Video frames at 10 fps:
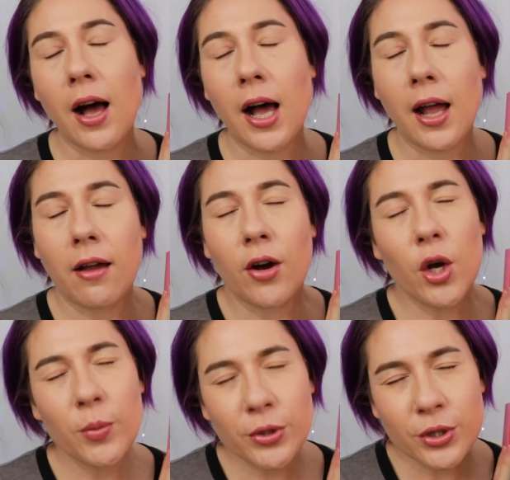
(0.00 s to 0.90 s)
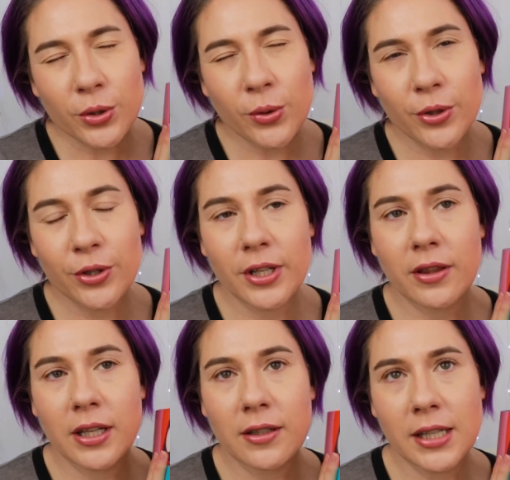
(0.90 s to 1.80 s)
I almost ordered
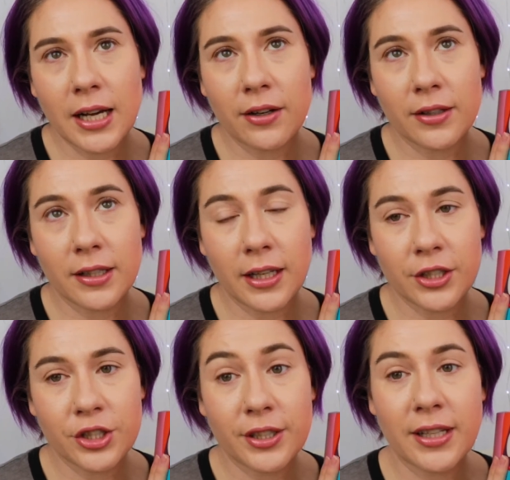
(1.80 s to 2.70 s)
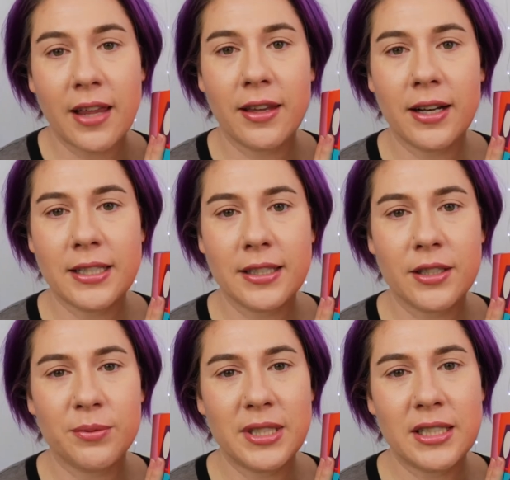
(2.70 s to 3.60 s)
the entire collection and then I said
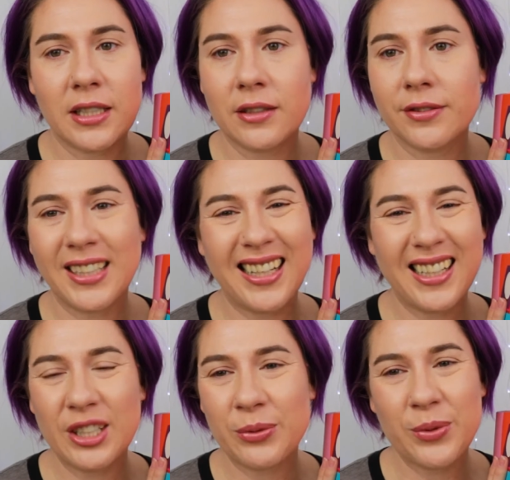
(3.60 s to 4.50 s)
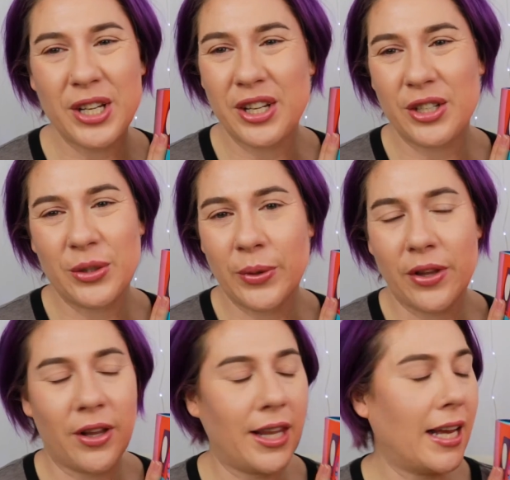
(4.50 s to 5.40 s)
to myself, Annie, what are you going to do
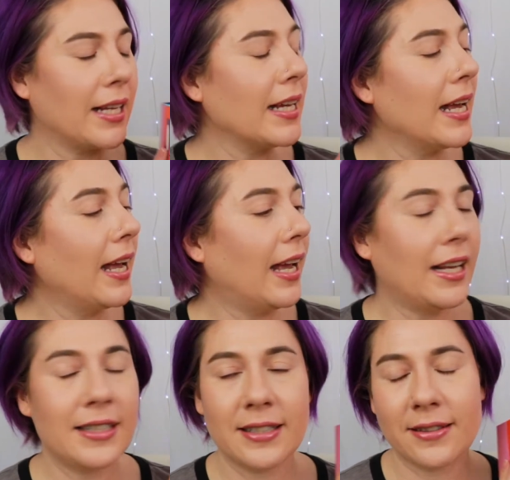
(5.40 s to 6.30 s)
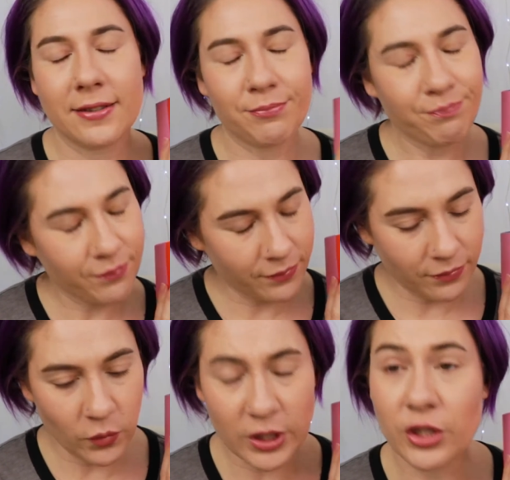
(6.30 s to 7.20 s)
with all that? And
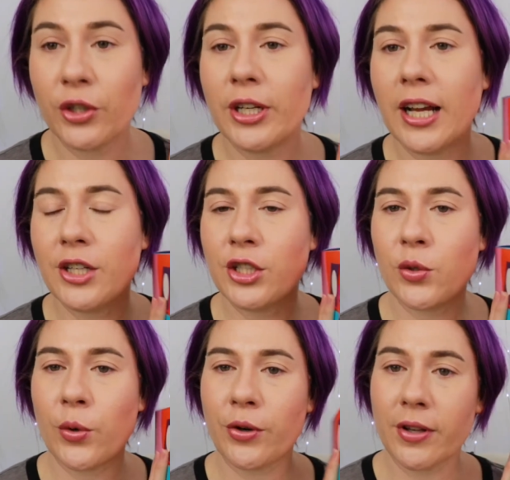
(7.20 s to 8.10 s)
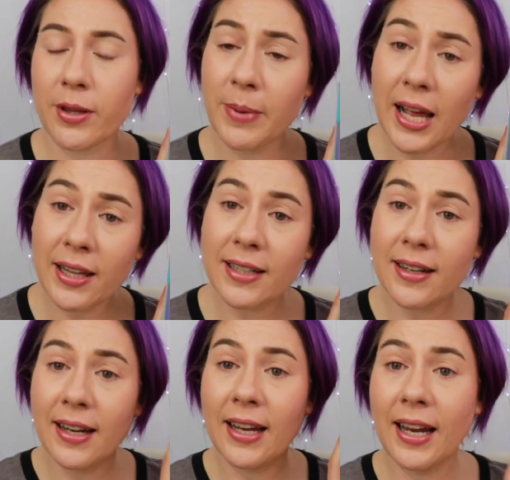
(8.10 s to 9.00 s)
was good and just ordered the
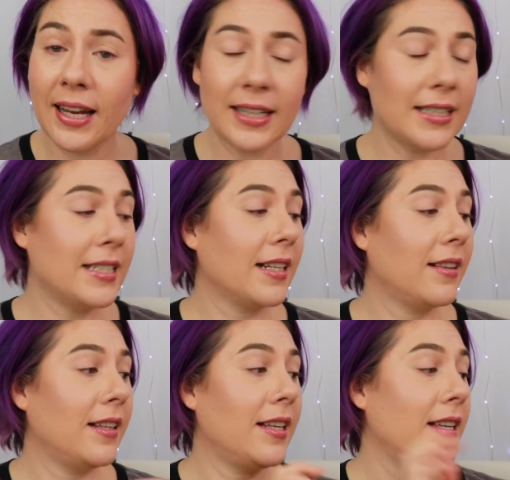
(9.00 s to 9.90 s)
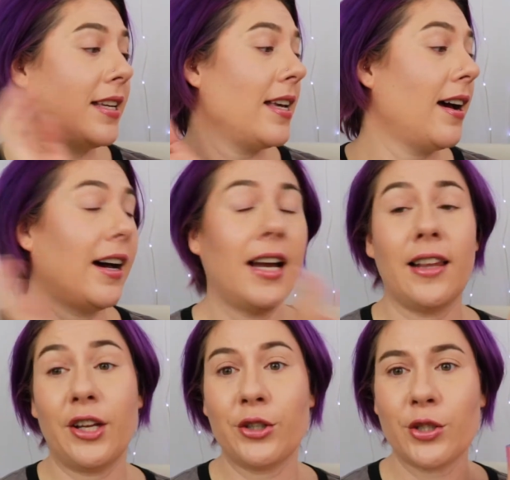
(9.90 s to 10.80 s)
palette and the
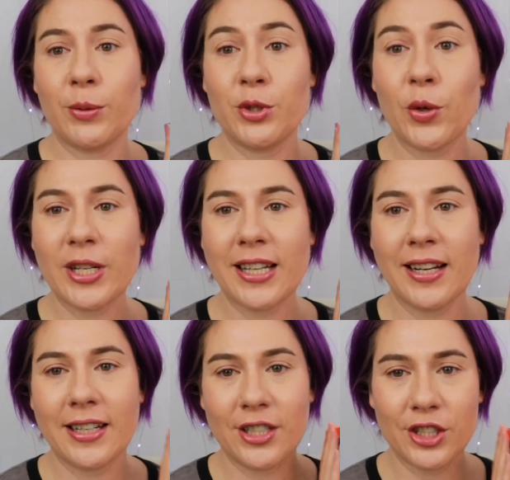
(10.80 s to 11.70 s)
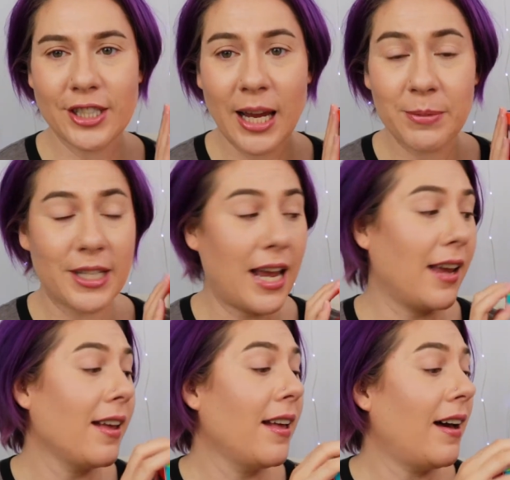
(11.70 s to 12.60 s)
highlighter. So I'm so excited. It just came
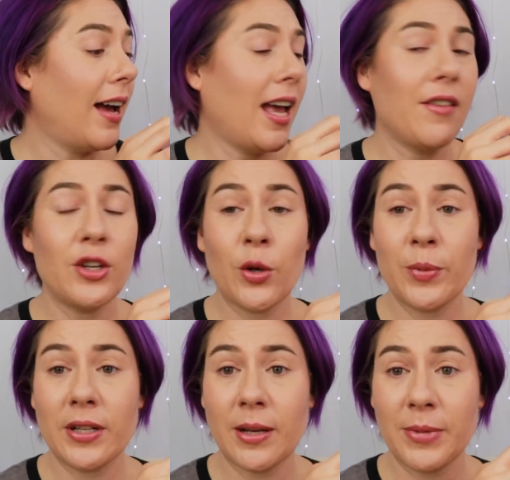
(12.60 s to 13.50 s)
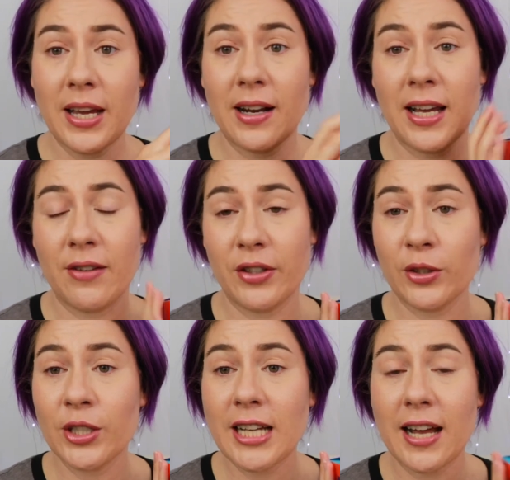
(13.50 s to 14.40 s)
today. I haven't opened it up yet. I haven't
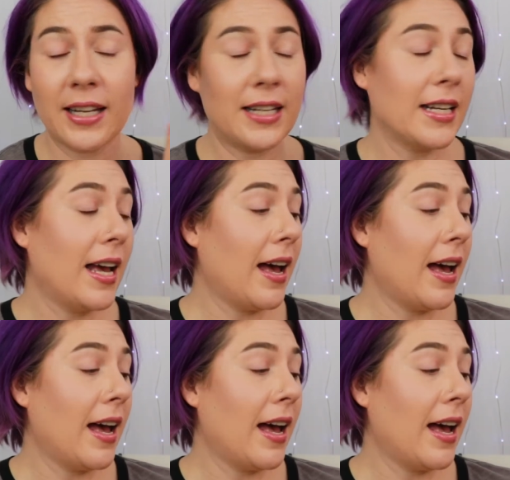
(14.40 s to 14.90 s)
looked at it.